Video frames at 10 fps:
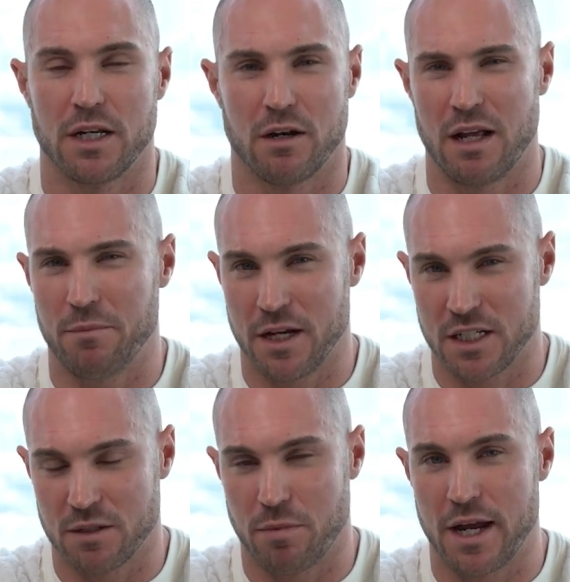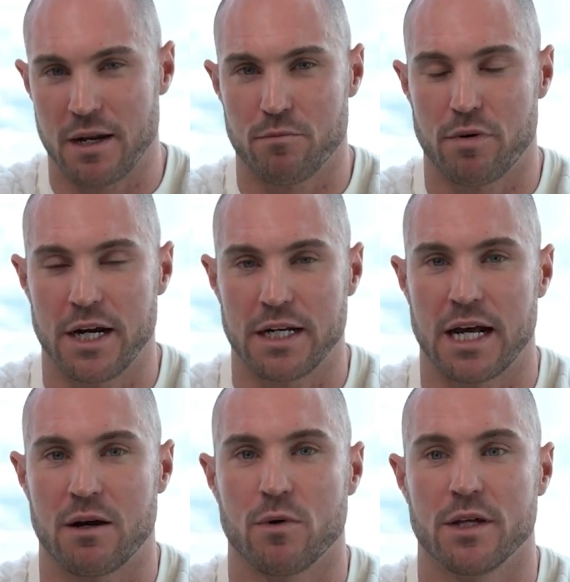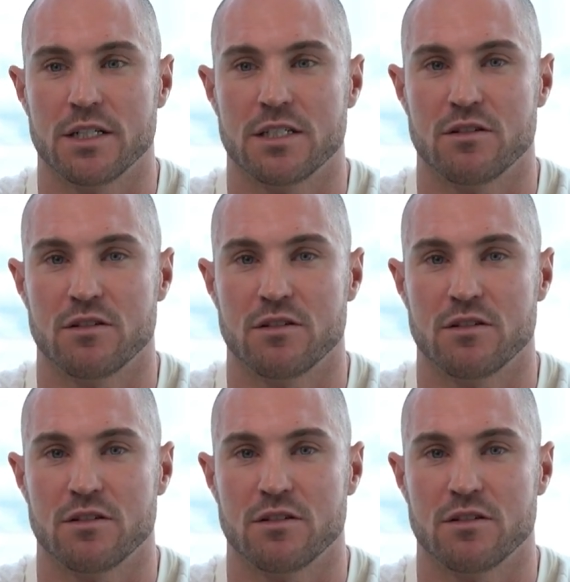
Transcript: Now, let me explain and break down why this